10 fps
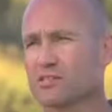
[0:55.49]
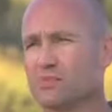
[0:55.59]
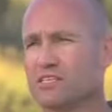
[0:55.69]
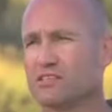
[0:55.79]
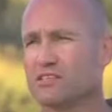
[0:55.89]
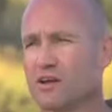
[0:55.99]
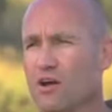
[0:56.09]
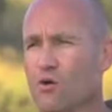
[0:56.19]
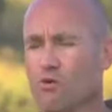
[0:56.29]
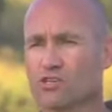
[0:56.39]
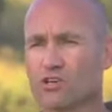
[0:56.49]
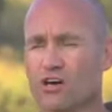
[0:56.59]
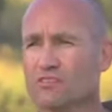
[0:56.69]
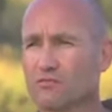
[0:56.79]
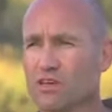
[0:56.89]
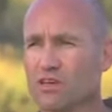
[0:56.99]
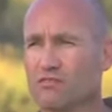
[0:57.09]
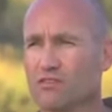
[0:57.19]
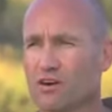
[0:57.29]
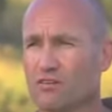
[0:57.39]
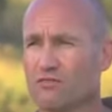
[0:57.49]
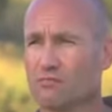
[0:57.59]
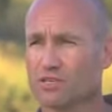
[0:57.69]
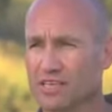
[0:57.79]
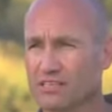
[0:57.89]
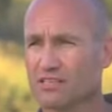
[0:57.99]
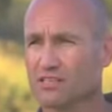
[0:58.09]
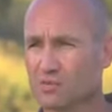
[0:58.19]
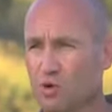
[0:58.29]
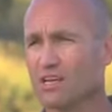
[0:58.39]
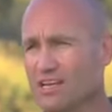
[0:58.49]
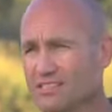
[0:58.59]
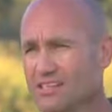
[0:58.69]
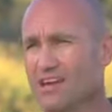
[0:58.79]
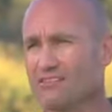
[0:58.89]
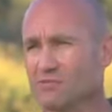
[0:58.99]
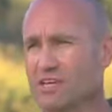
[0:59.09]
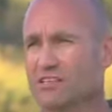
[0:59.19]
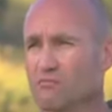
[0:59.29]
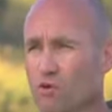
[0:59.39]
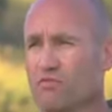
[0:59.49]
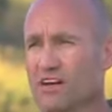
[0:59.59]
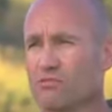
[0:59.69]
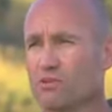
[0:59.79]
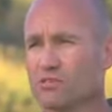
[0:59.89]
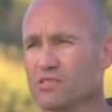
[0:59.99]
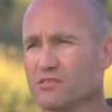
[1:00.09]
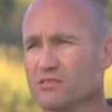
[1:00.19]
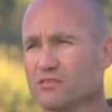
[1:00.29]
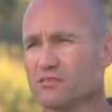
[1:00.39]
species, what chance have we of, of protecting the smaller, less charismatic, more vulnerable species?